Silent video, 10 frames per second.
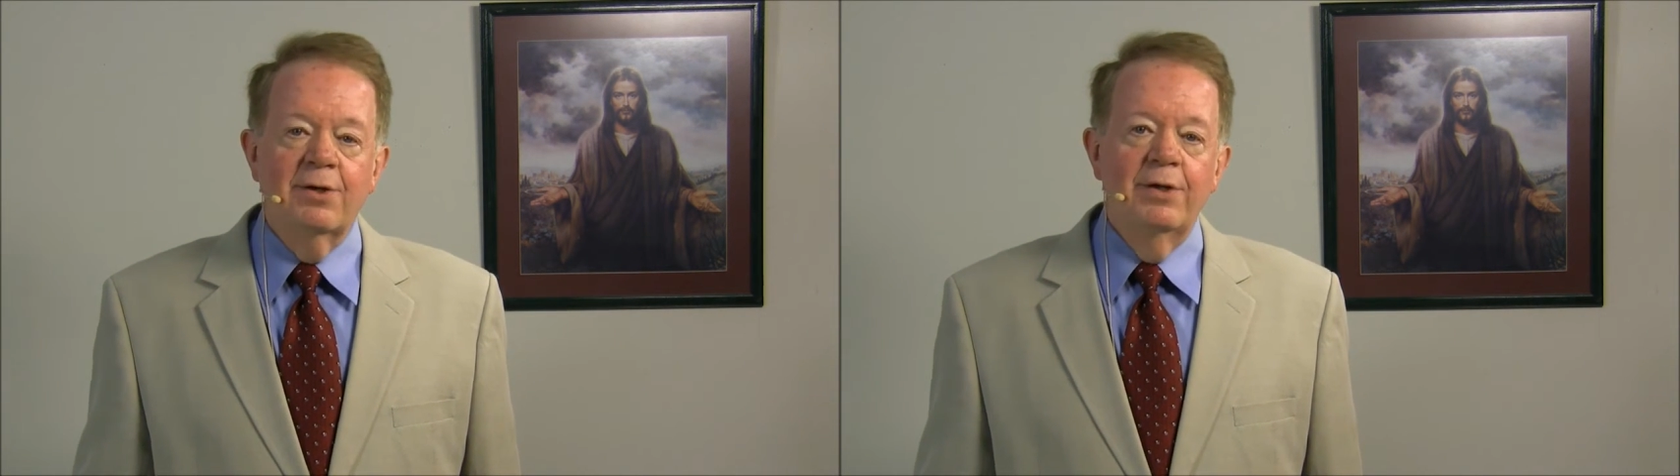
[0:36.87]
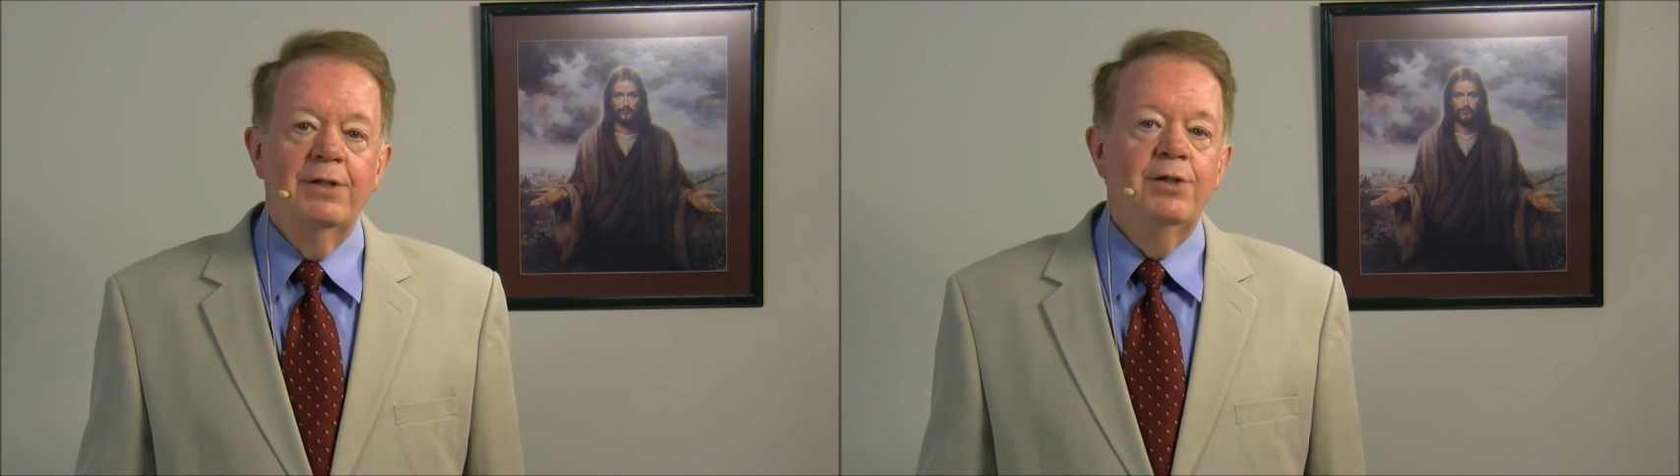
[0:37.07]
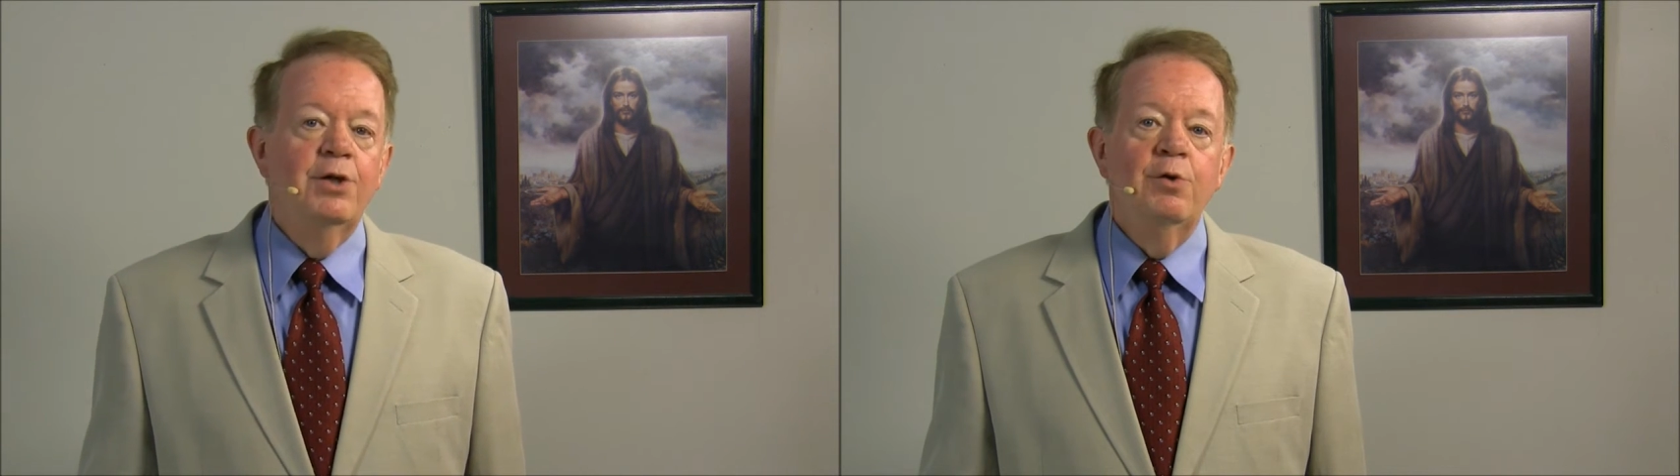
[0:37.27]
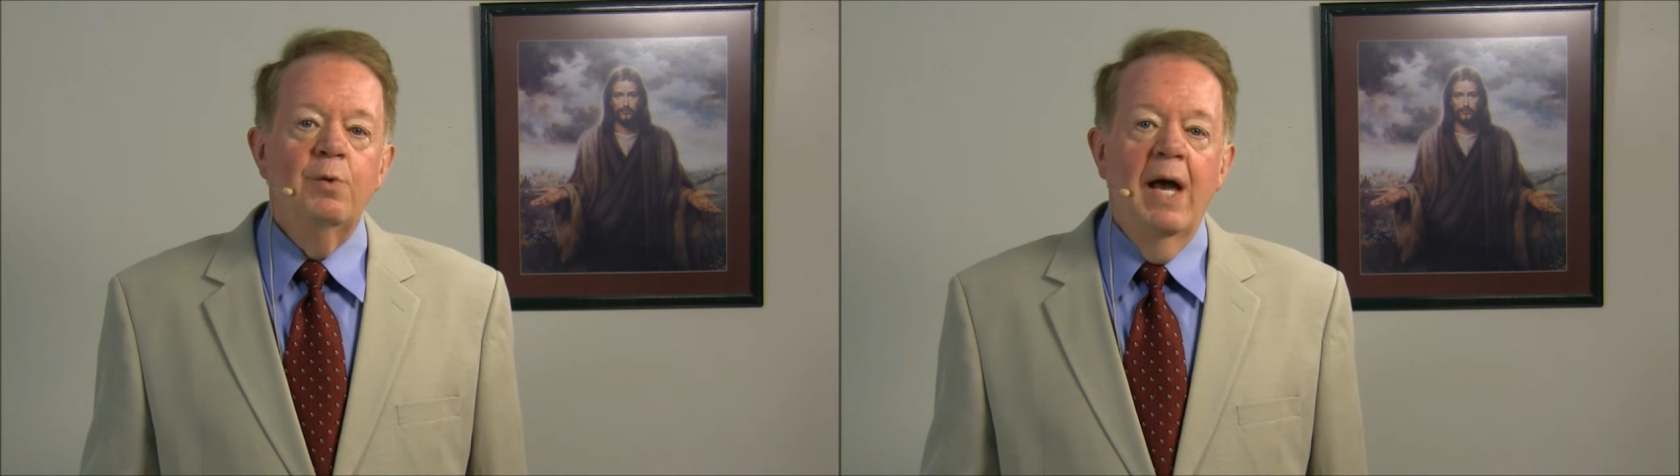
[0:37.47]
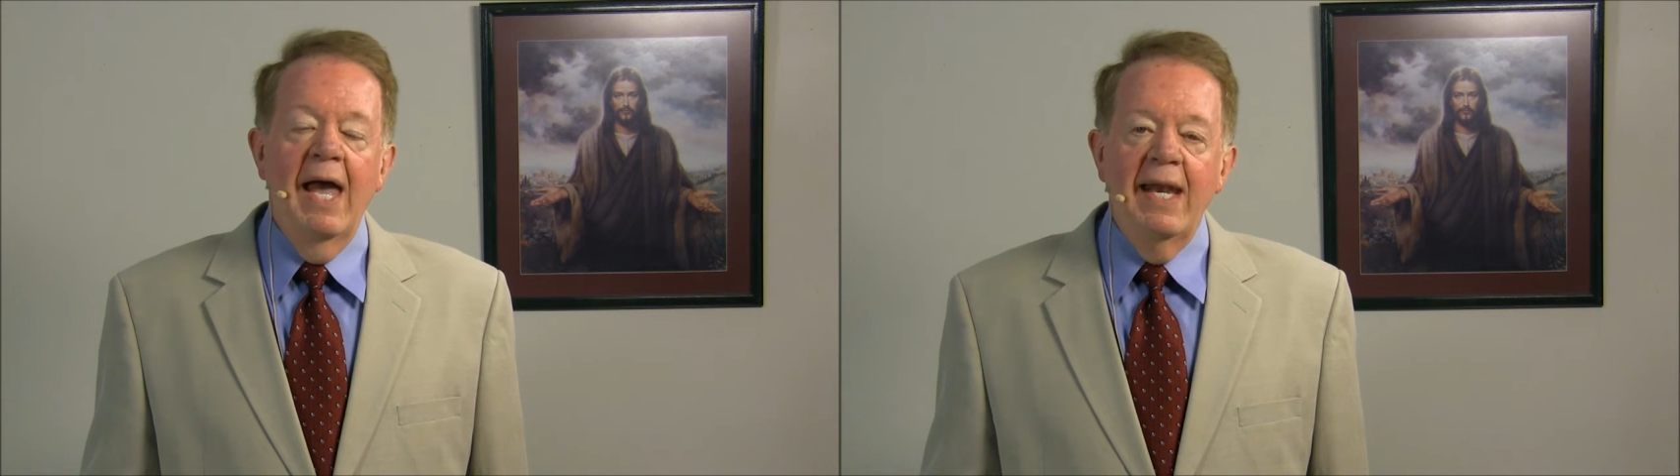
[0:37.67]
couldn't
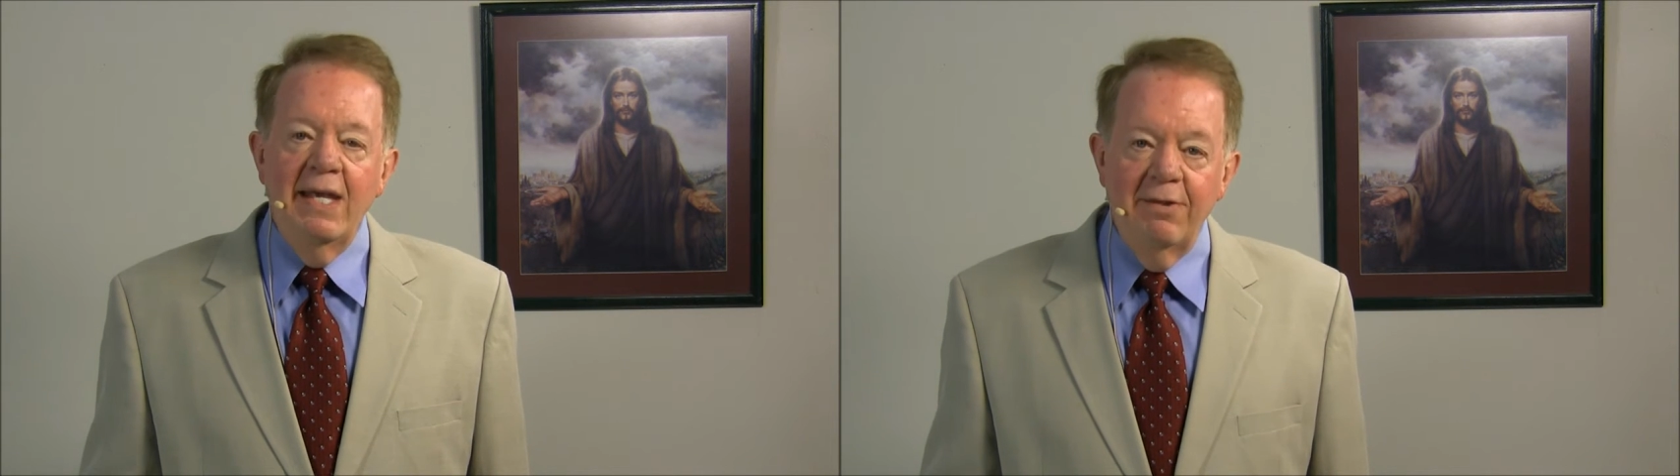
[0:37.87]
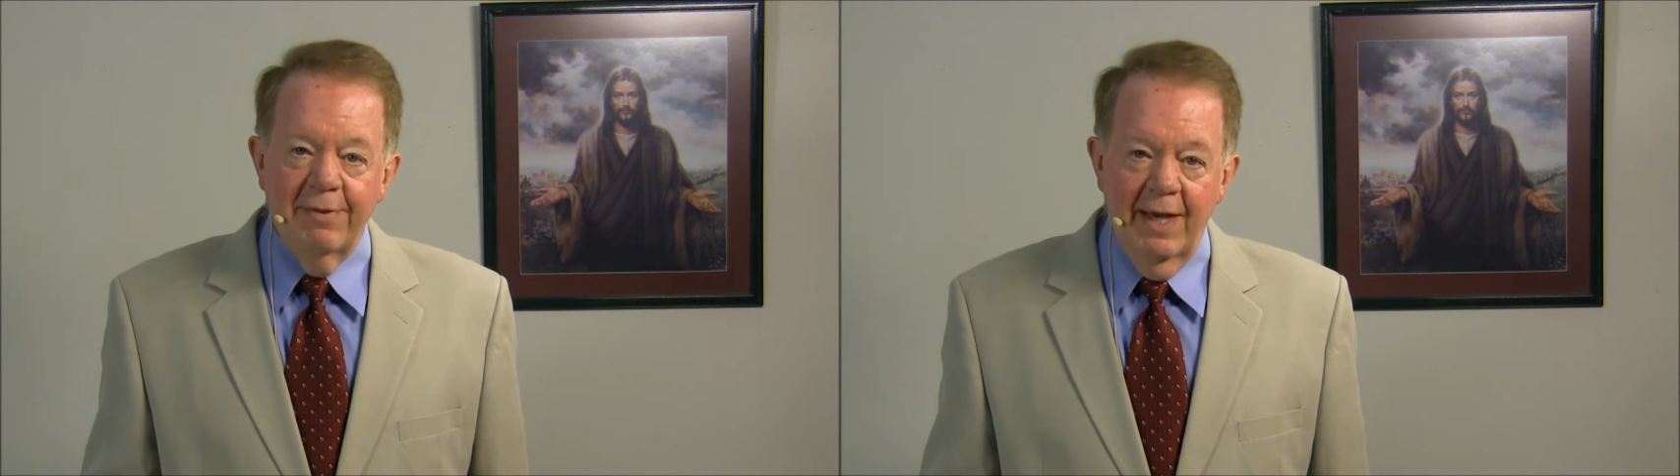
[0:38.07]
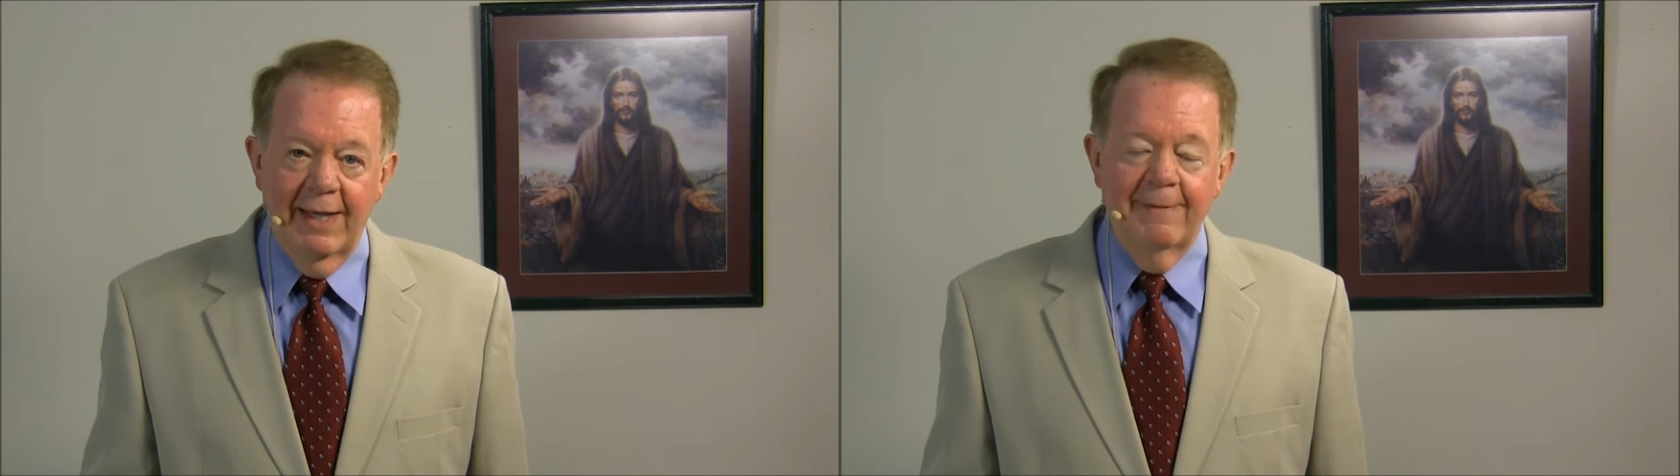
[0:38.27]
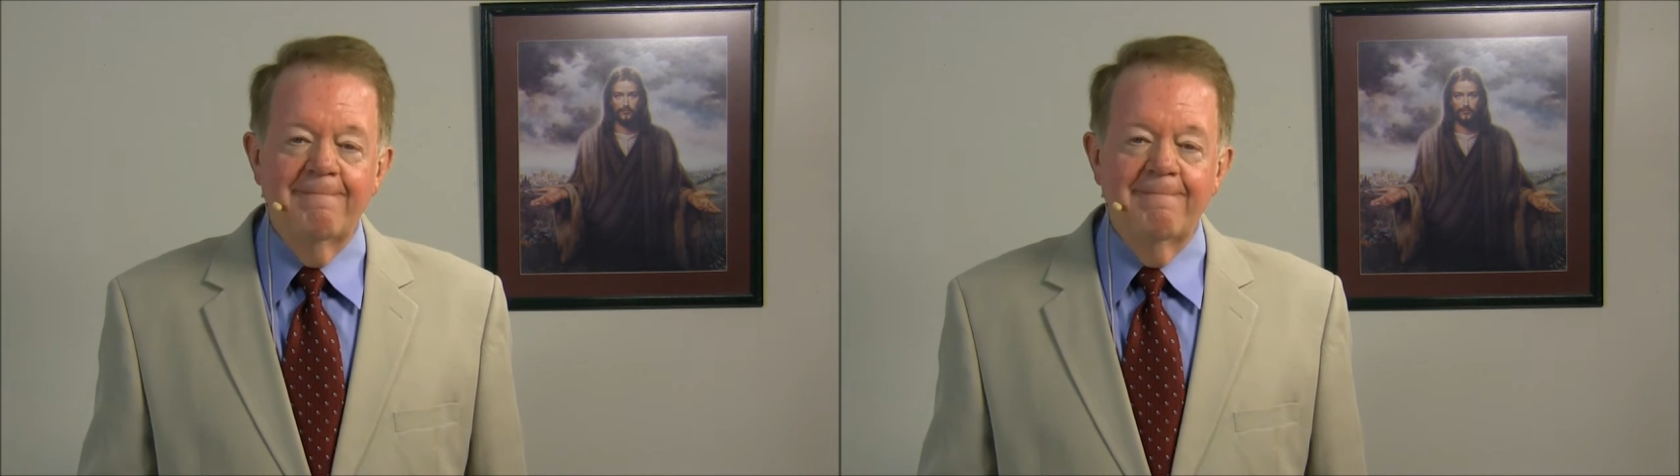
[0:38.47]
do anything